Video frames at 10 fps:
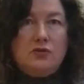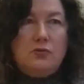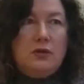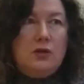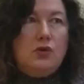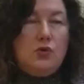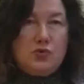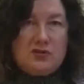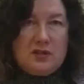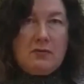to be
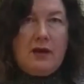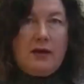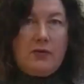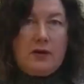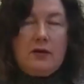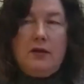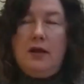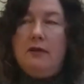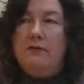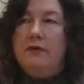used in my real
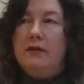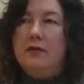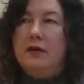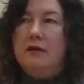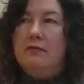life, and